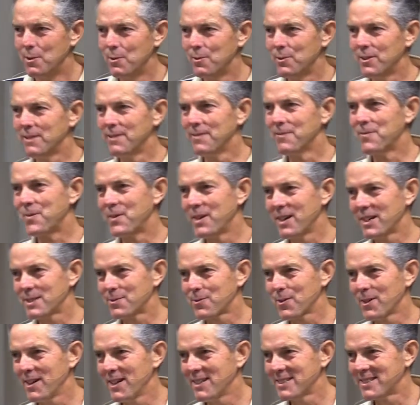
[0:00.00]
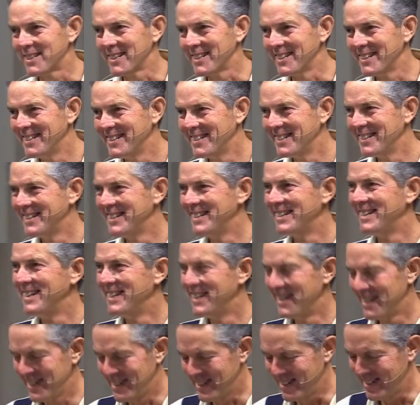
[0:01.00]
Well, thanks for asking.
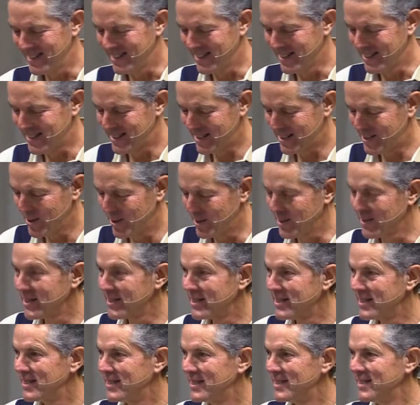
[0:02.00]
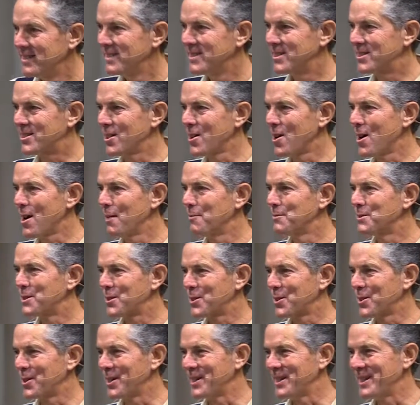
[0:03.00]
Let's go to Psalms
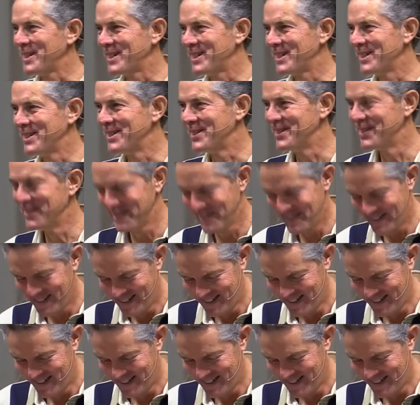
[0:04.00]
32.